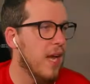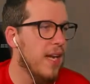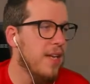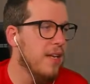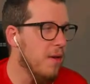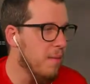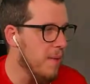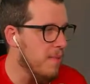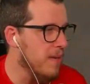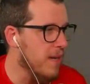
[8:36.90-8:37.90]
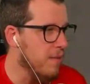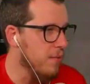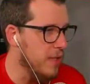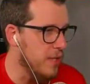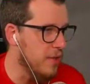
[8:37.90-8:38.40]
you know what, maybe I never
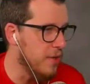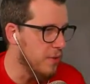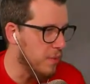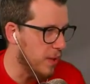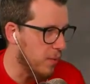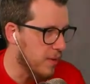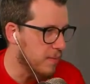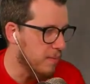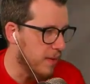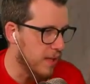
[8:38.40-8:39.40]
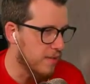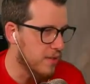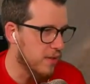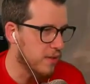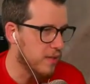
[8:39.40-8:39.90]
really knew what I wanted my life to
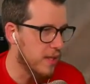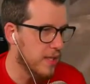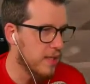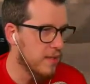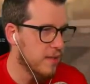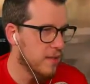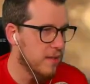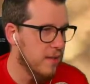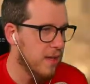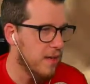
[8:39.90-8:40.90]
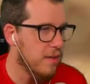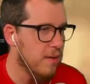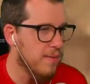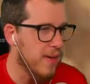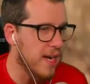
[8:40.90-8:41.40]
look like. I don't know
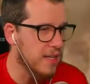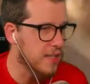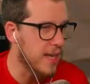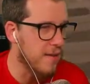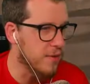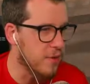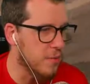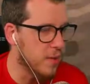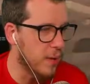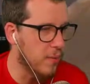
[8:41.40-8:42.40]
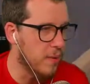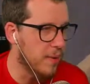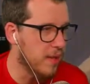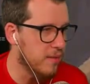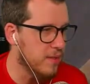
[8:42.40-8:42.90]
if I actually ever knew what I wanted my
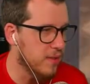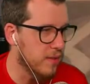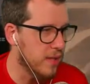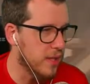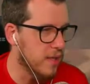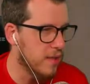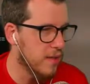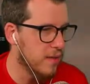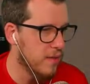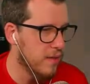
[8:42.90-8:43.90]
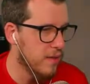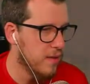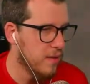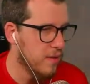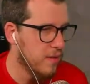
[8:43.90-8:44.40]
life to look like.
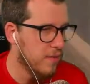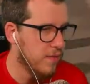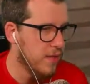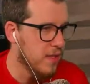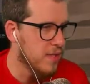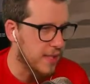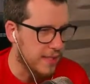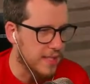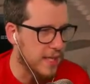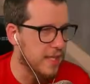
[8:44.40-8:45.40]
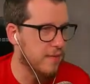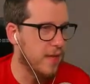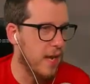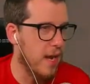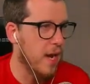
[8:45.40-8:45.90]
There's like this idea of
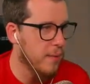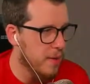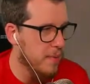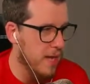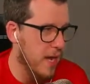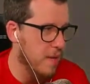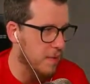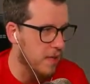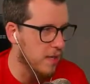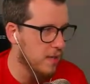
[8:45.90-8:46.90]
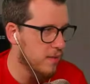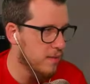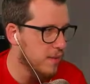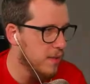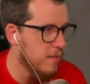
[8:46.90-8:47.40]
like, I want to be happy.
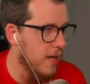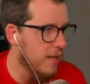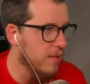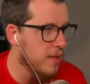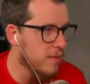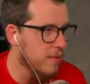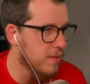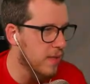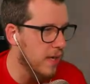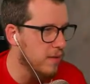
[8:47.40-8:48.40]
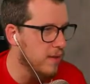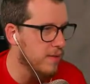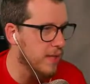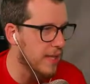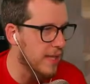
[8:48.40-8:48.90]
Well, I don't even
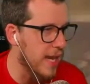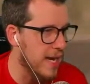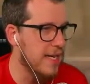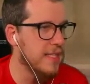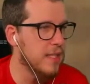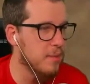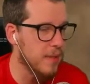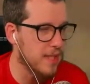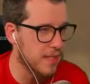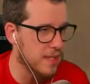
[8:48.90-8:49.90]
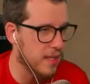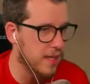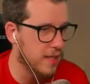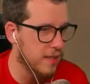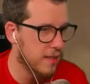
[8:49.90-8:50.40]
like that idea, because it's like,